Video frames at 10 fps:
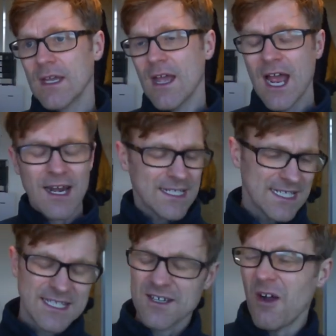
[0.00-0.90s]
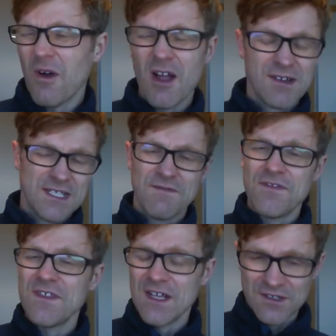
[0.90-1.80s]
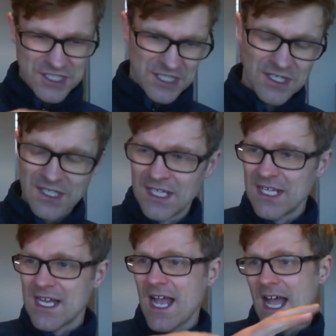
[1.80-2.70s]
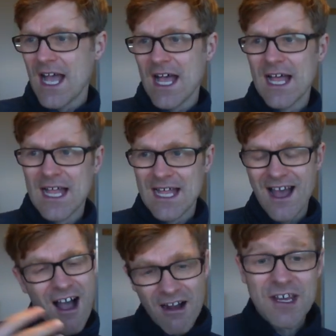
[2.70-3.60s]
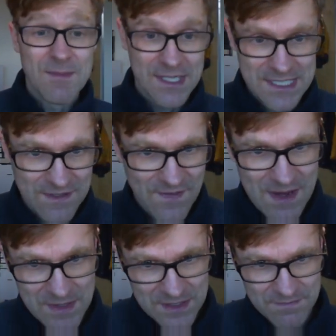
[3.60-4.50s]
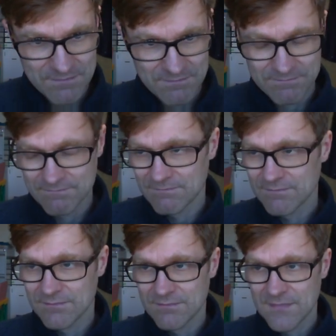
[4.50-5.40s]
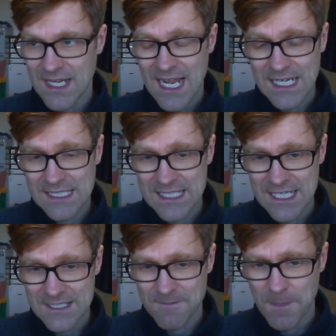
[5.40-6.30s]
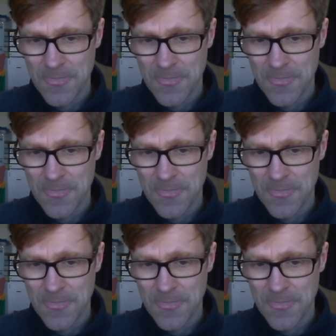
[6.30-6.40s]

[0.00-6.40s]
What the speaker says: And like I said, there's a whole host of theological arguments to Weber's analysis.